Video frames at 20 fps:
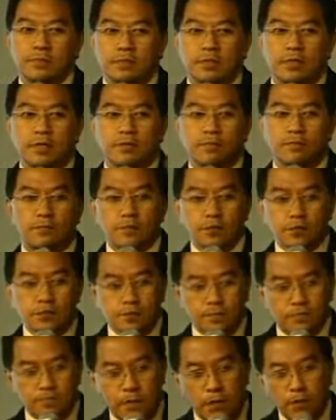They are the
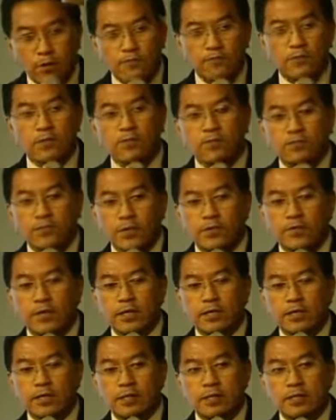most powerful free
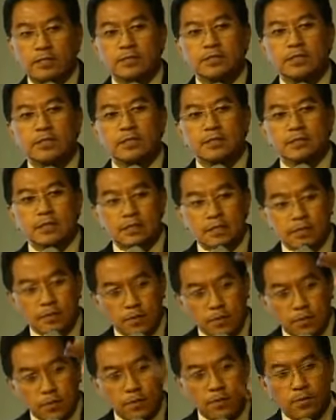radicals, and
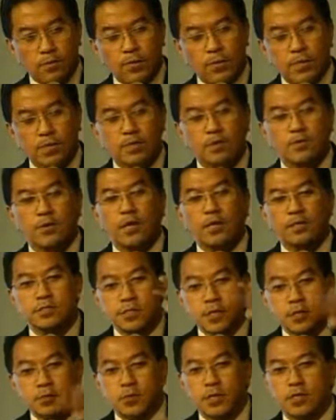then weaker
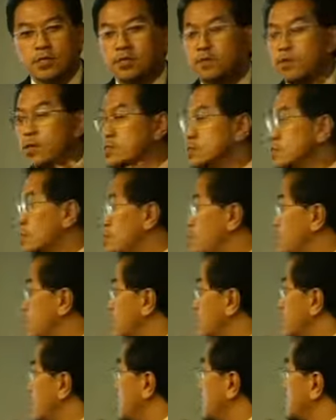ones, and weaker ones, and
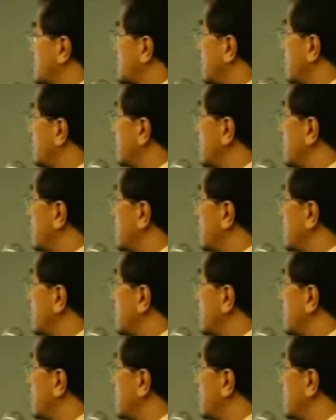weaker ones.